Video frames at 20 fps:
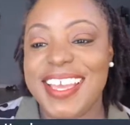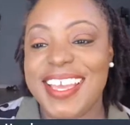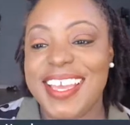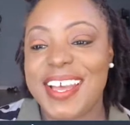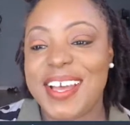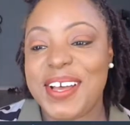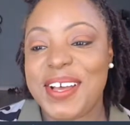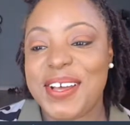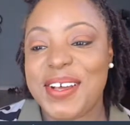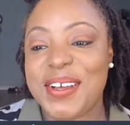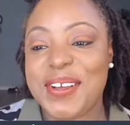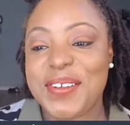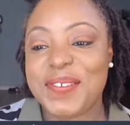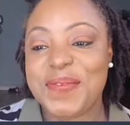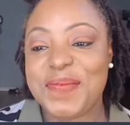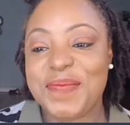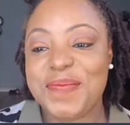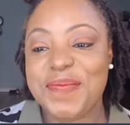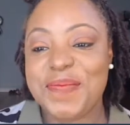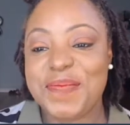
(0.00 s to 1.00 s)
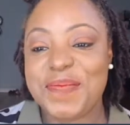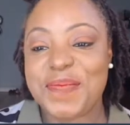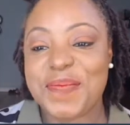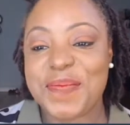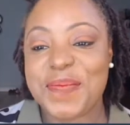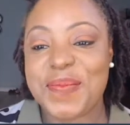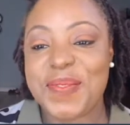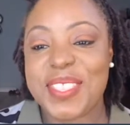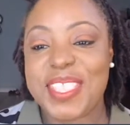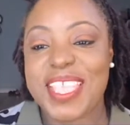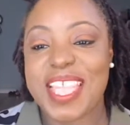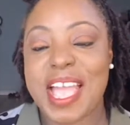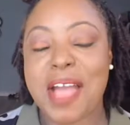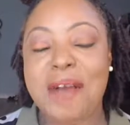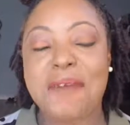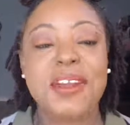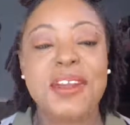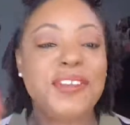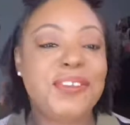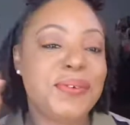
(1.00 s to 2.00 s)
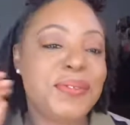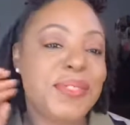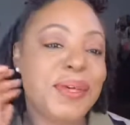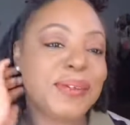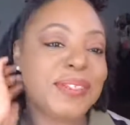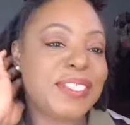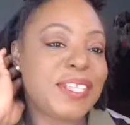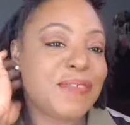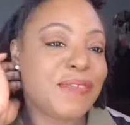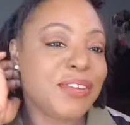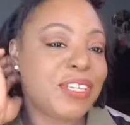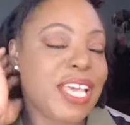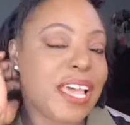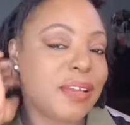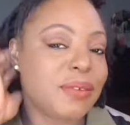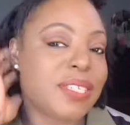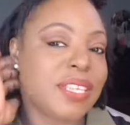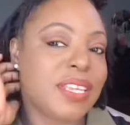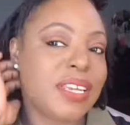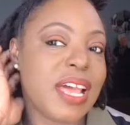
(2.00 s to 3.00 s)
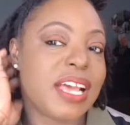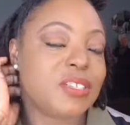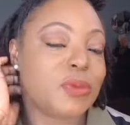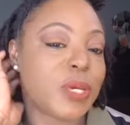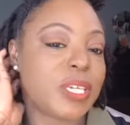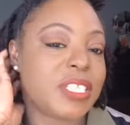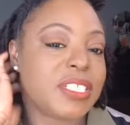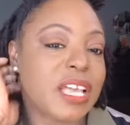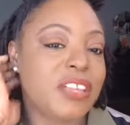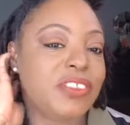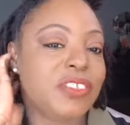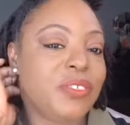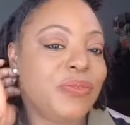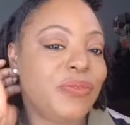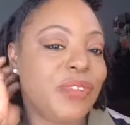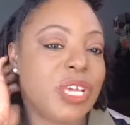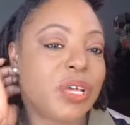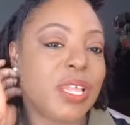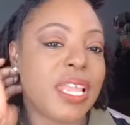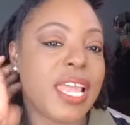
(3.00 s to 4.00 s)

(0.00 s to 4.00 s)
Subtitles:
I want to do those different types of knots because I just feel